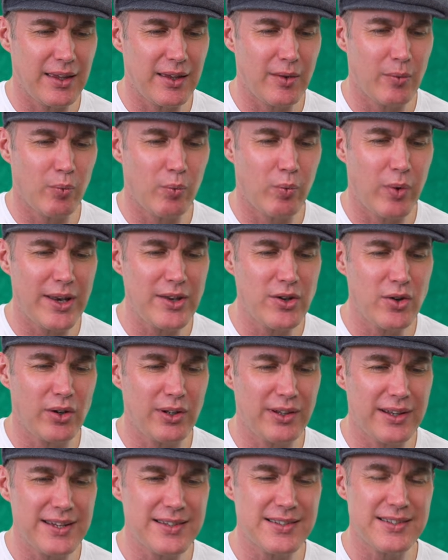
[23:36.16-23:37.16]
When you're
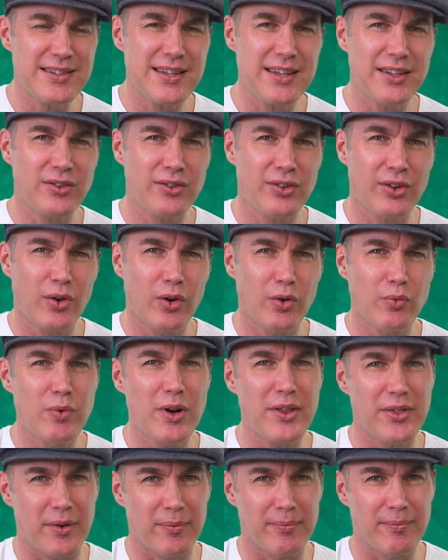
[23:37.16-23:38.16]
listening to a
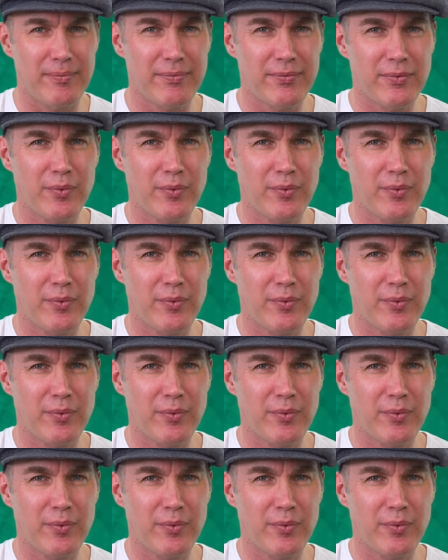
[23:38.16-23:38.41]
rhythm,